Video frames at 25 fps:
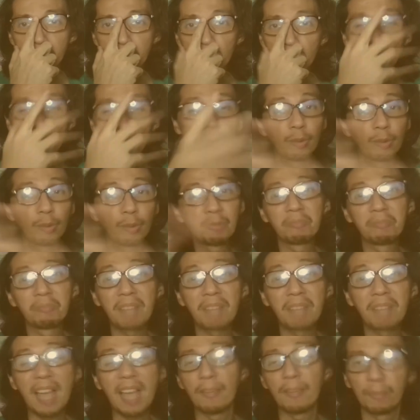So
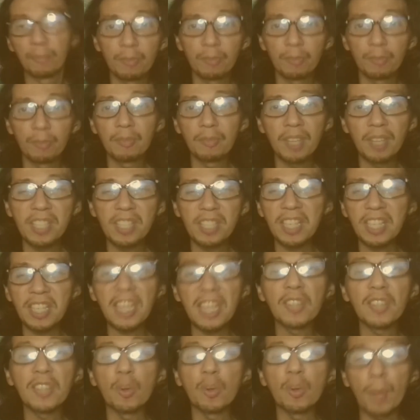yeah, it's
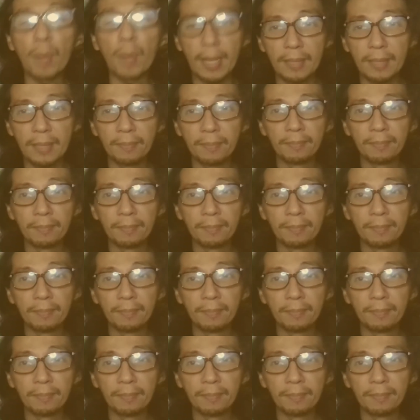either way.